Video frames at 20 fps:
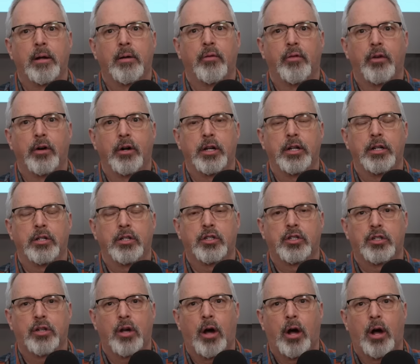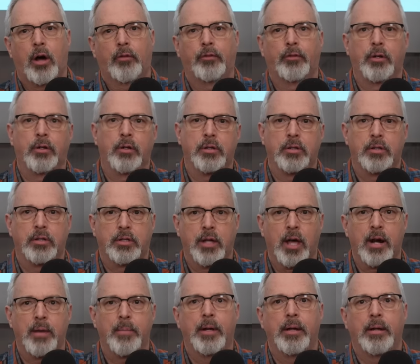very soft
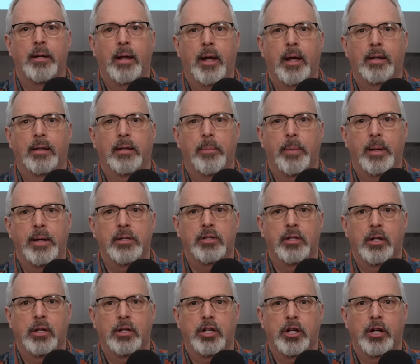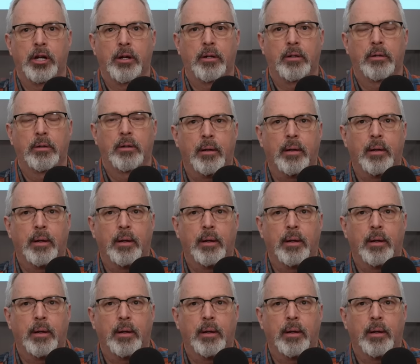sediment at the base of the channel.